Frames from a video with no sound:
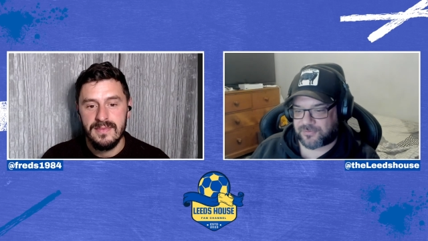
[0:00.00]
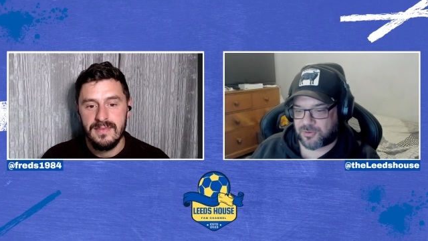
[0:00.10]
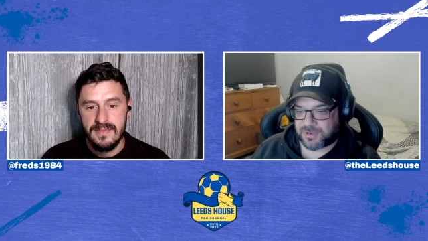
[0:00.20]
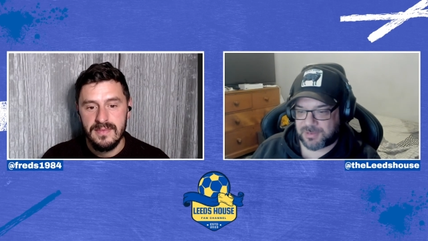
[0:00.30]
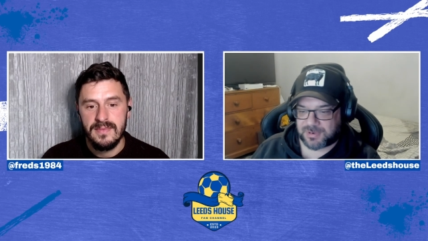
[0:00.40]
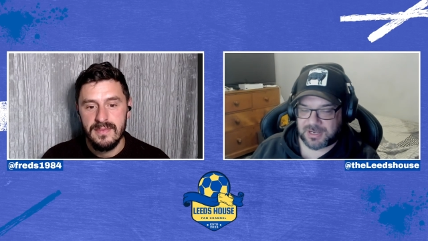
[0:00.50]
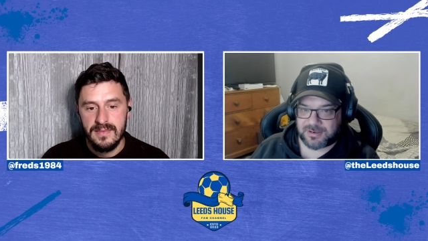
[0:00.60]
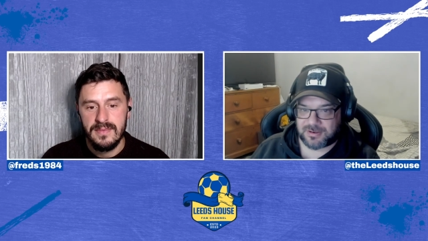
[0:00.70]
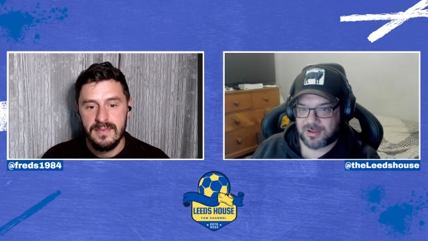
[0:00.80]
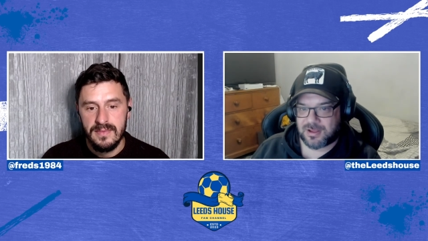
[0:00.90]
Speaker 1: throw people
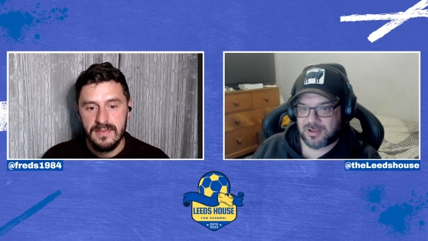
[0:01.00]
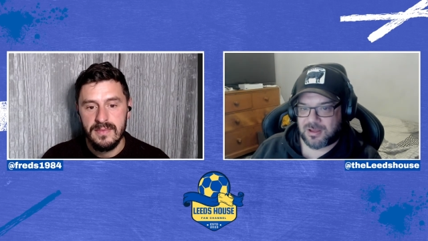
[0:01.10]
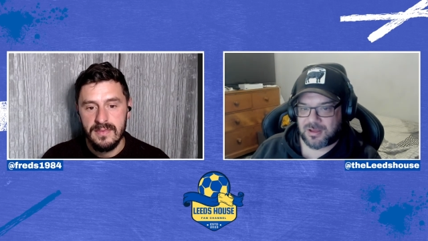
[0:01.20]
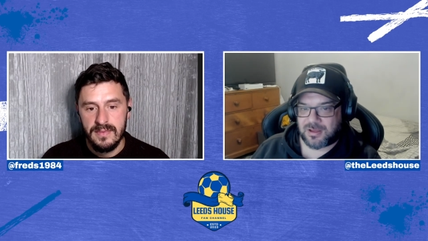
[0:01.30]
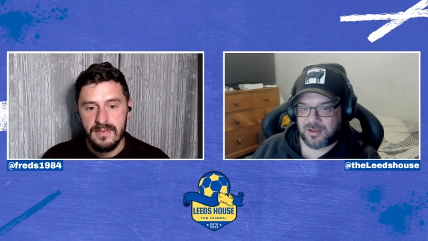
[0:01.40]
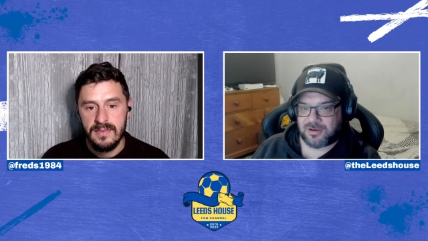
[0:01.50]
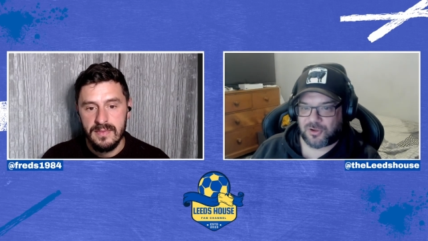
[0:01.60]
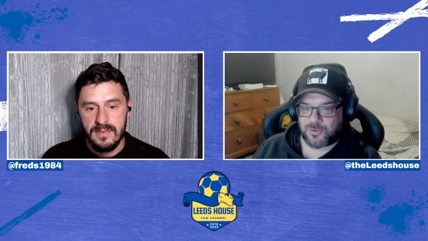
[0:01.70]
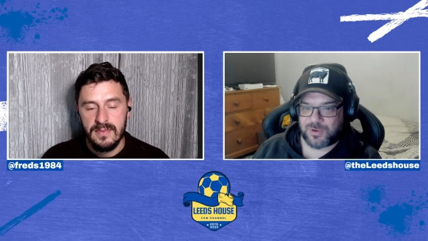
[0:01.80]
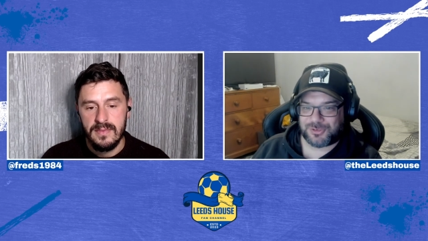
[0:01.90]
in uh,
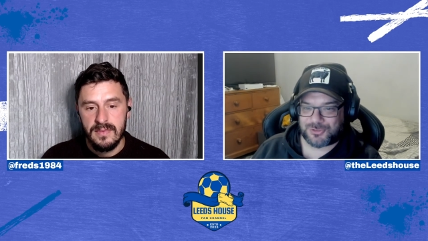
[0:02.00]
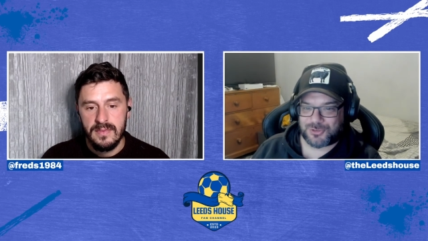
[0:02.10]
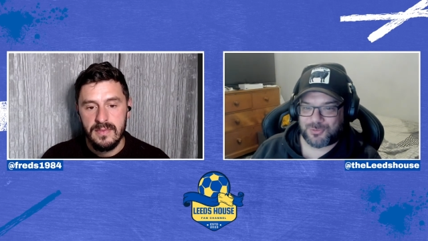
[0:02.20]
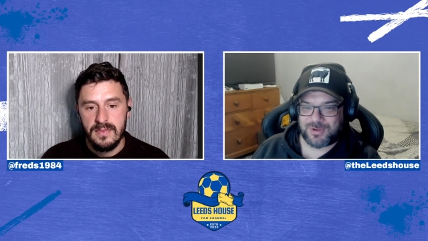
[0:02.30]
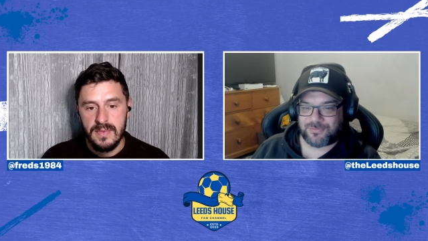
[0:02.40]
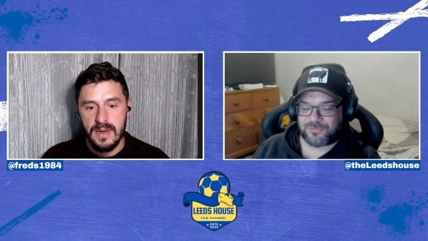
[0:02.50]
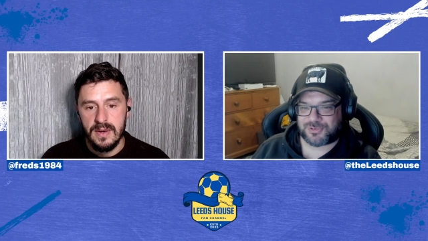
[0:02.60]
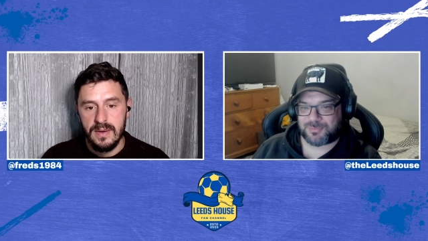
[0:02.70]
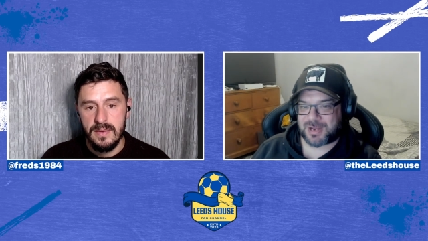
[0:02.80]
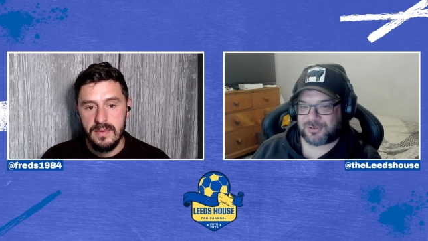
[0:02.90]
like we used to do with
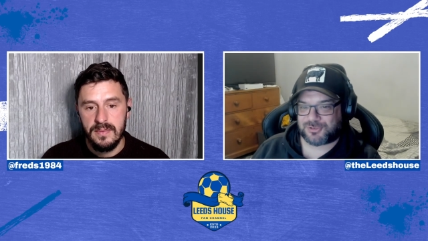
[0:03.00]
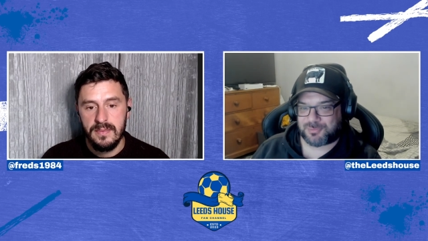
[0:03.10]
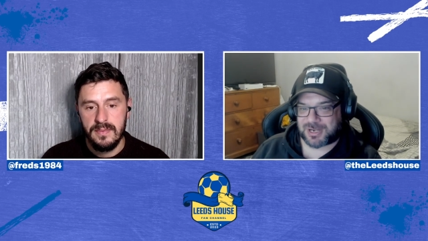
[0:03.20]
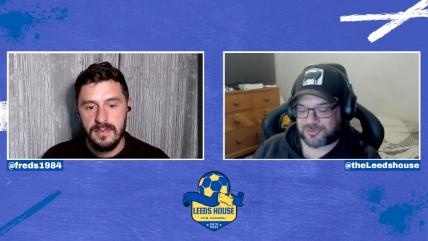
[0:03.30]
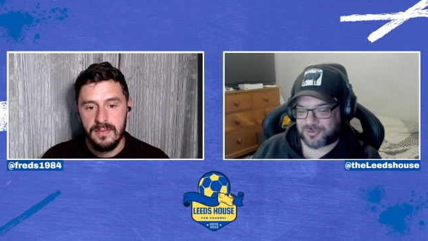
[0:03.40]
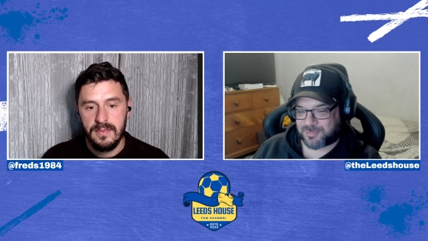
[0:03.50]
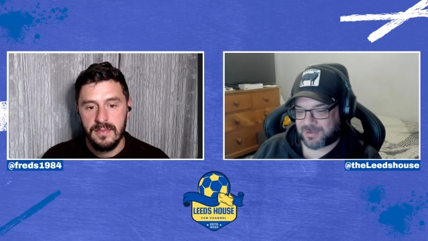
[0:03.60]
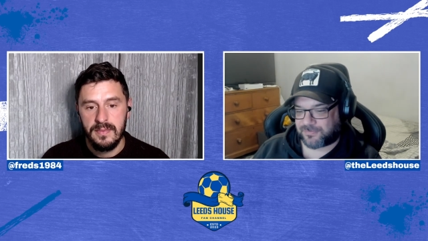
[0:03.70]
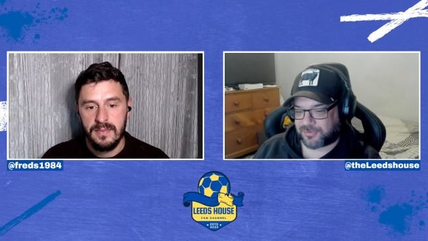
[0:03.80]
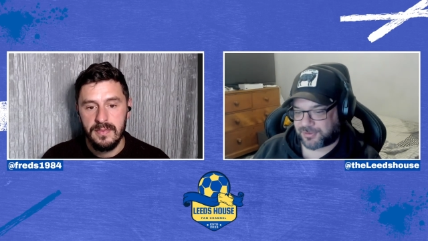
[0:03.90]
yeah. Sir, Pat, Sir Patrick
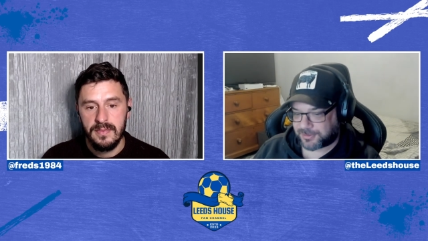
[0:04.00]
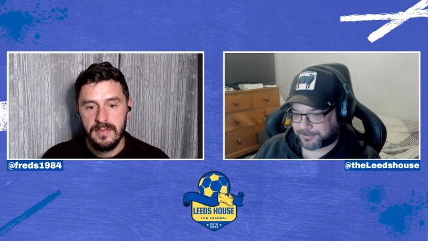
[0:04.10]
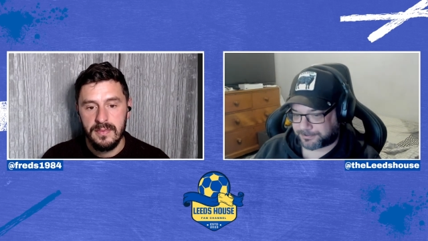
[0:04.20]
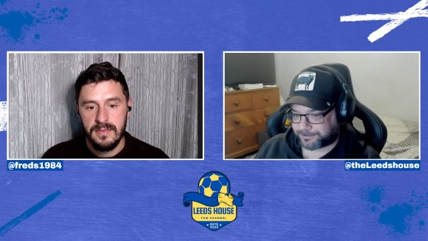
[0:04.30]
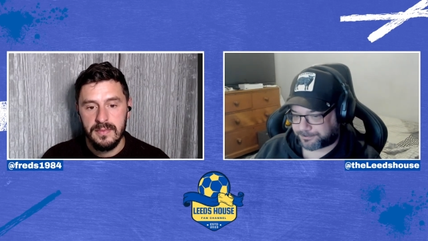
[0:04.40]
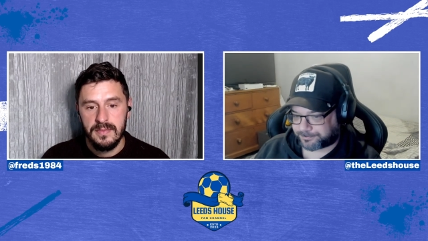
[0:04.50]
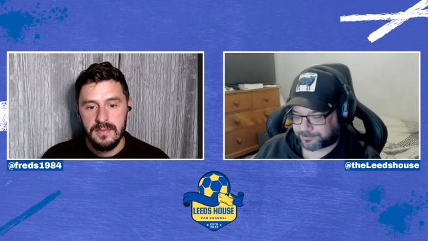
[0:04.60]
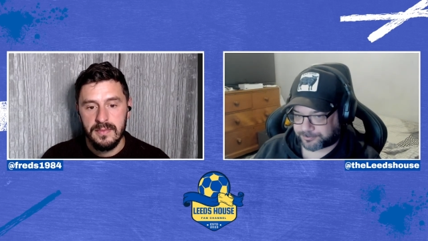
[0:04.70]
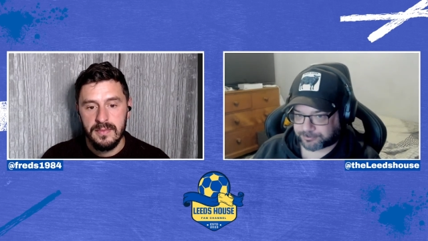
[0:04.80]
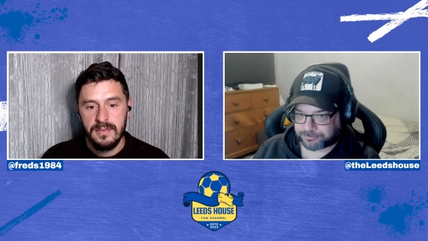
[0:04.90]
Bamford.
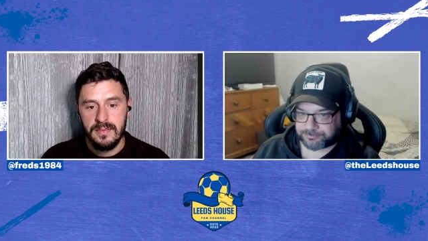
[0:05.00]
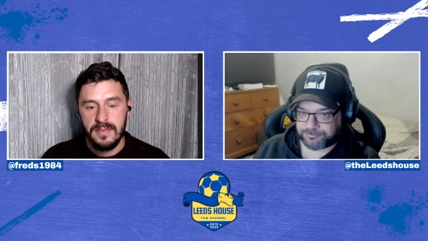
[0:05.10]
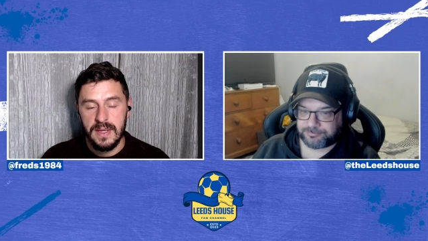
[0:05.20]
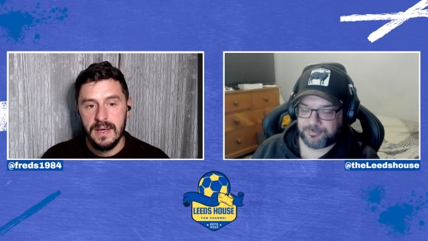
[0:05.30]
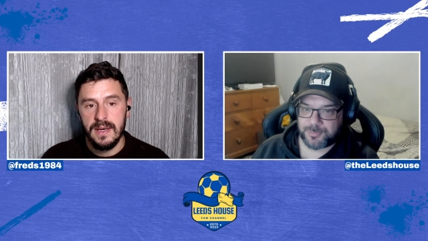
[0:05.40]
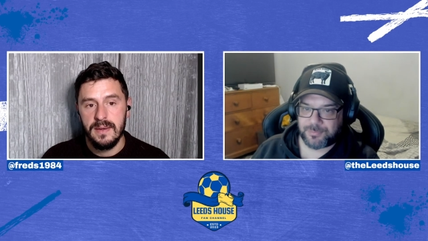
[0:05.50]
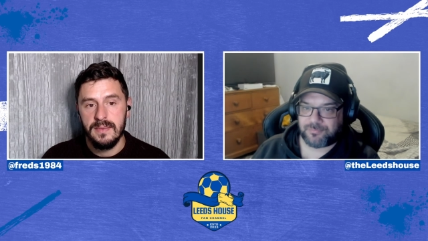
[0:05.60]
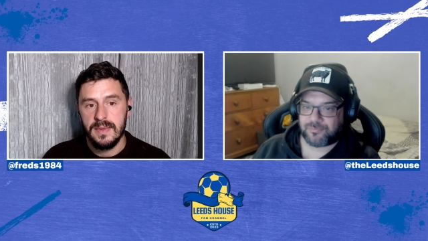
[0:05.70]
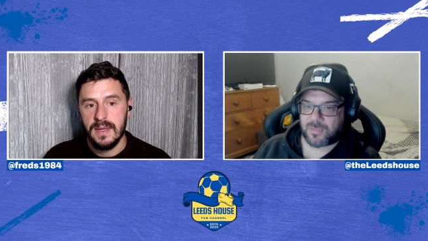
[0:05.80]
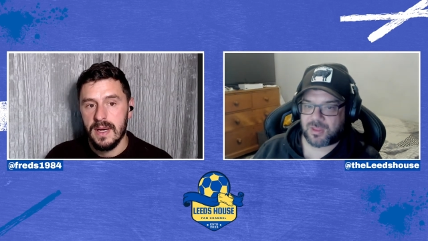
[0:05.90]
Speaker 2: Yeah,
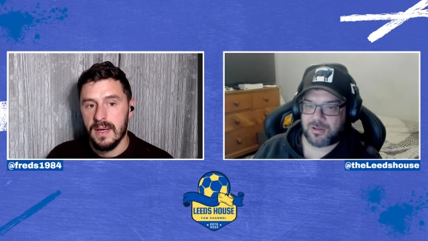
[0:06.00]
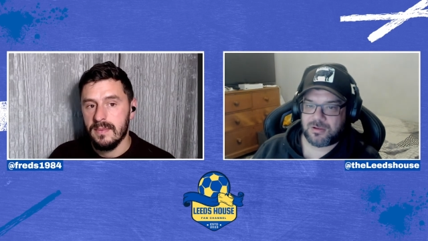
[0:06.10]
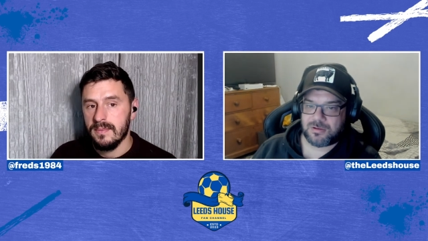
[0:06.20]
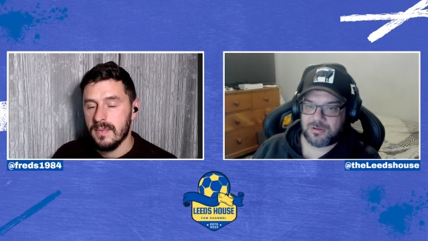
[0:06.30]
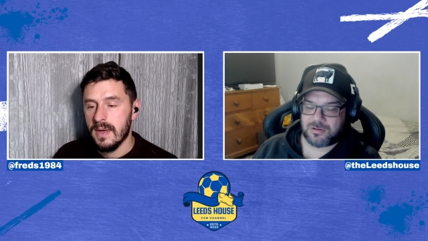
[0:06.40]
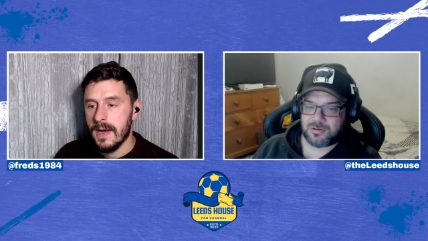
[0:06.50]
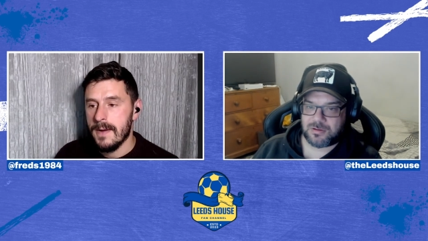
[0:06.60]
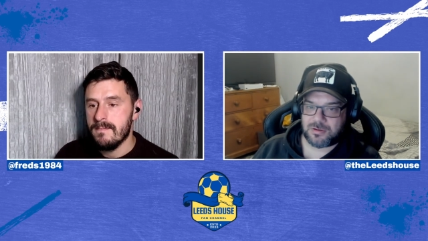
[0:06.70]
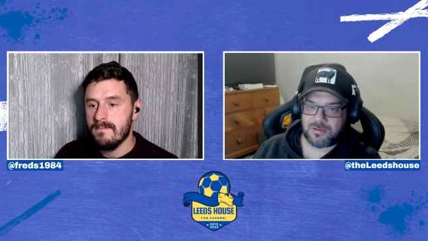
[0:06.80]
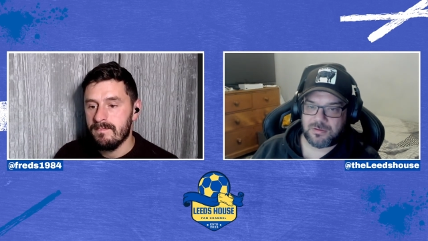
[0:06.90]
yeah.
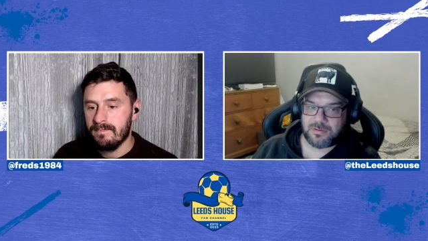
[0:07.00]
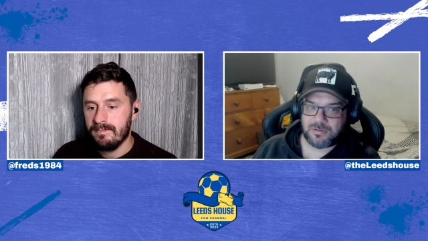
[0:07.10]
Um,